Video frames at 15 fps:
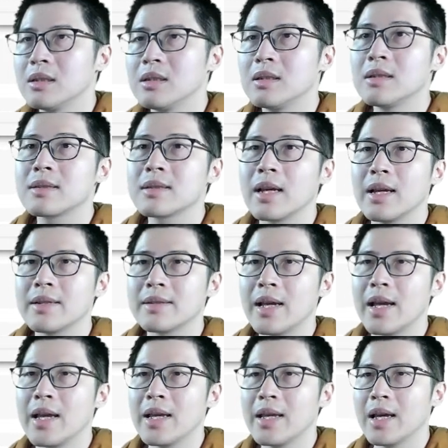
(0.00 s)
in this case
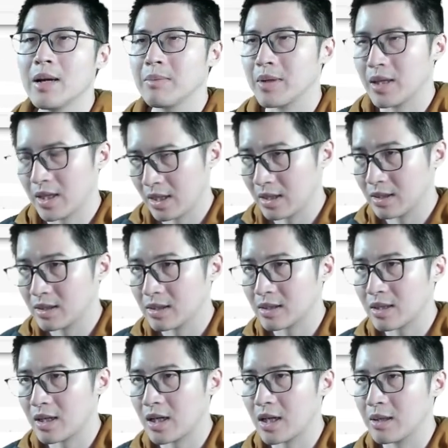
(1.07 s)
amk
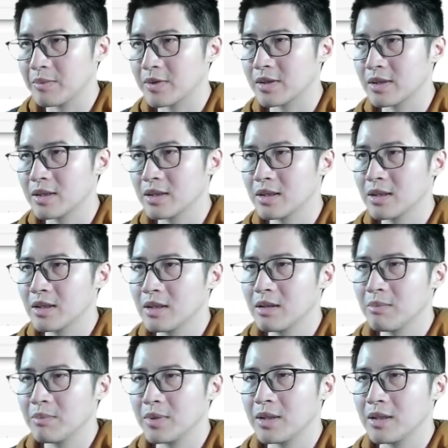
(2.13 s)
times
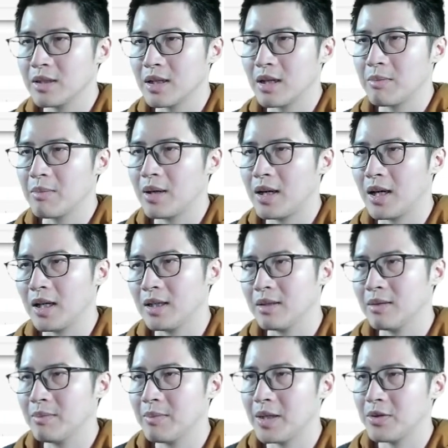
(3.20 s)
b numpy
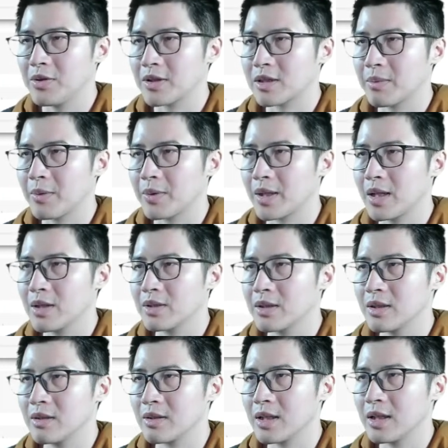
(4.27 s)
matrix multiplication.
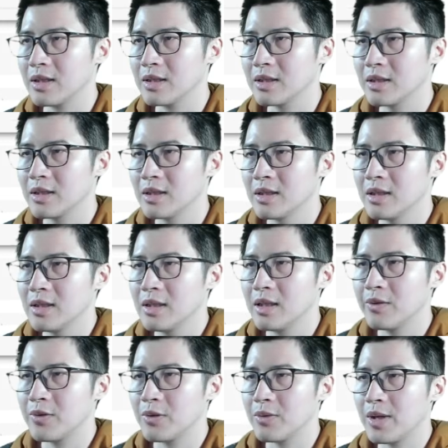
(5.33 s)
Okay,
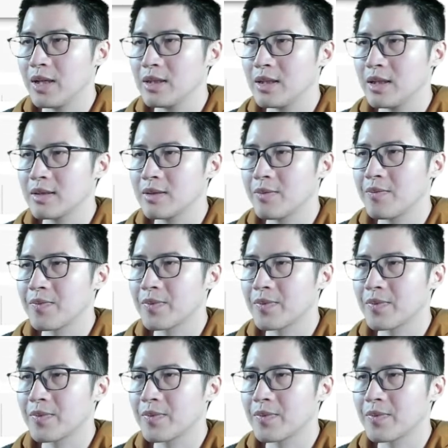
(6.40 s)
if you run this,